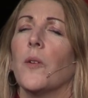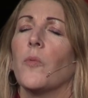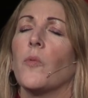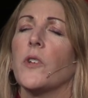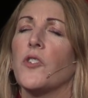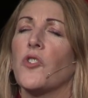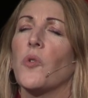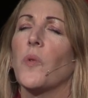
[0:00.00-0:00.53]

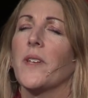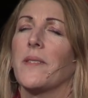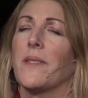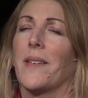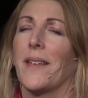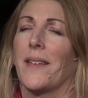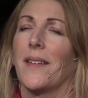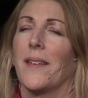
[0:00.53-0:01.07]

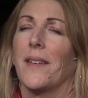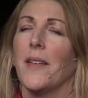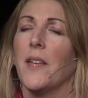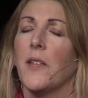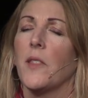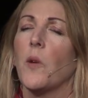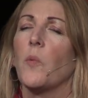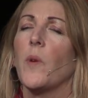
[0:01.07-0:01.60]
rejoicing,
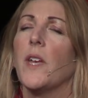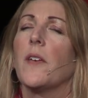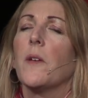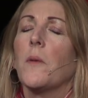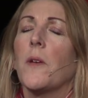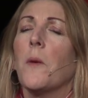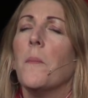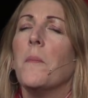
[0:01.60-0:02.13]
that we
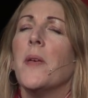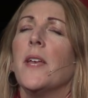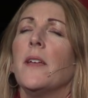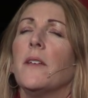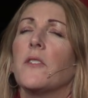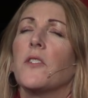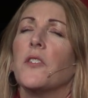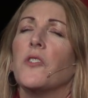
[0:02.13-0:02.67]
can
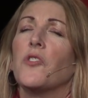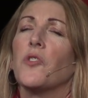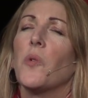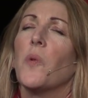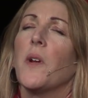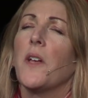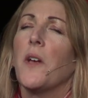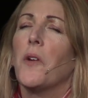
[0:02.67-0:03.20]
commit to
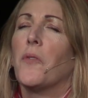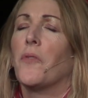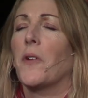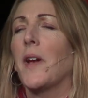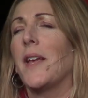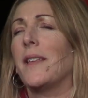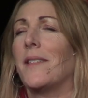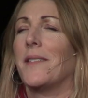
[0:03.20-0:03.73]
joy
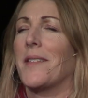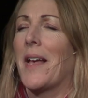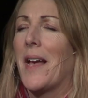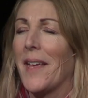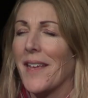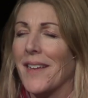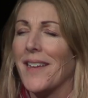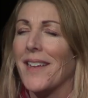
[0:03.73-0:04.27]
over
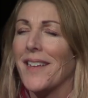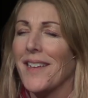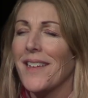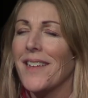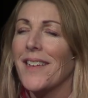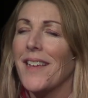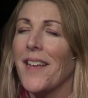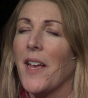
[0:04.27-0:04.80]

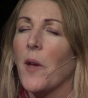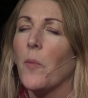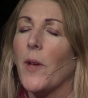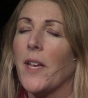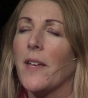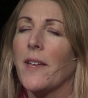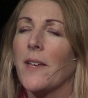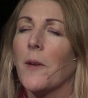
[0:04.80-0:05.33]
anxiety.
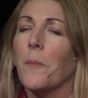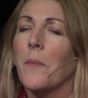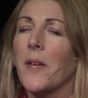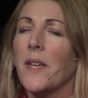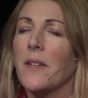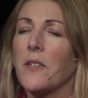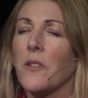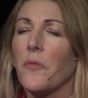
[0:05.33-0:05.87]
We can
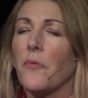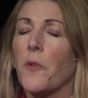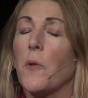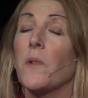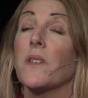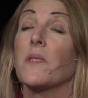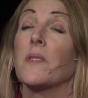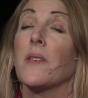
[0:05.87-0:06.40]
commit to
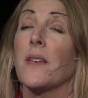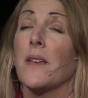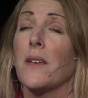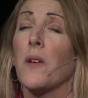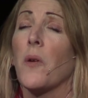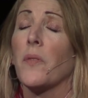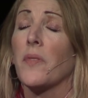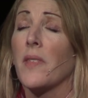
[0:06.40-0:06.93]

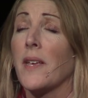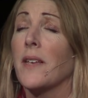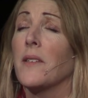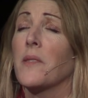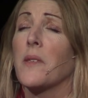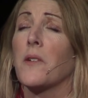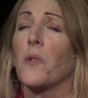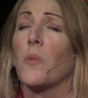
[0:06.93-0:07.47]
focusing on
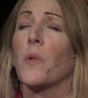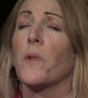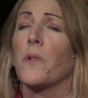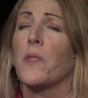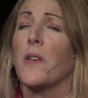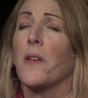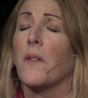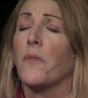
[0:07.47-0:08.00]
things that are
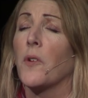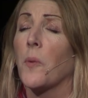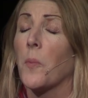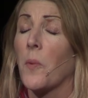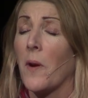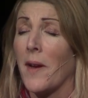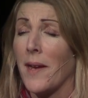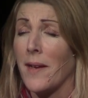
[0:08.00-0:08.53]
worthy of your
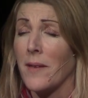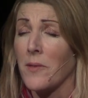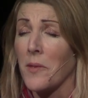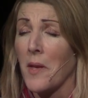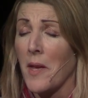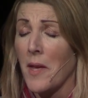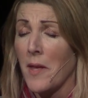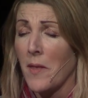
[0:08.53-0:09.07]
praise,
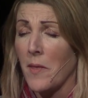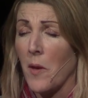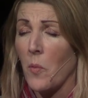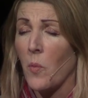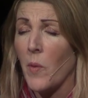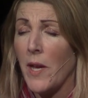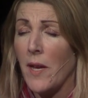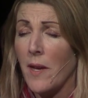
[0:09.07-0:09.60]
that
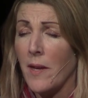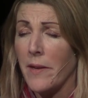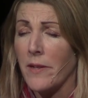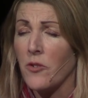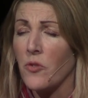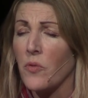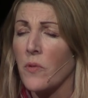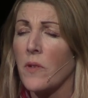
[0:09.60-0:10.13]
we
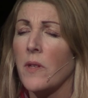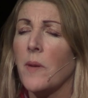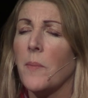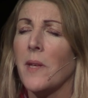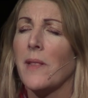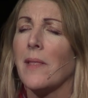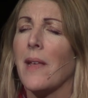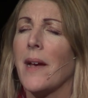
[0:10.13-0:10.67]
can truly
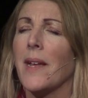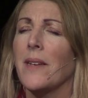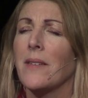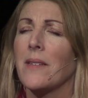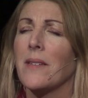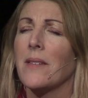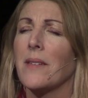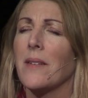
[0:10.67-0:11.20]
be
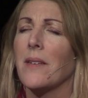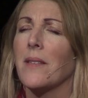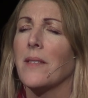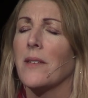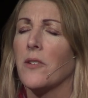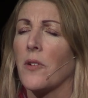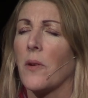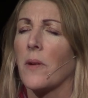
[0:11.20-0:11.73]
light in
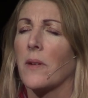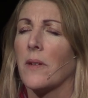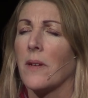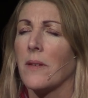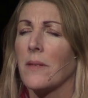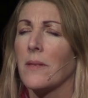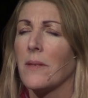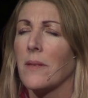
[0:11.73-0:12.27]
the
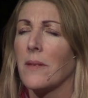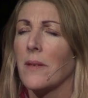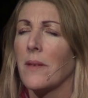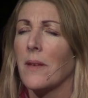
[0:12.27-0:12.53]
darkness.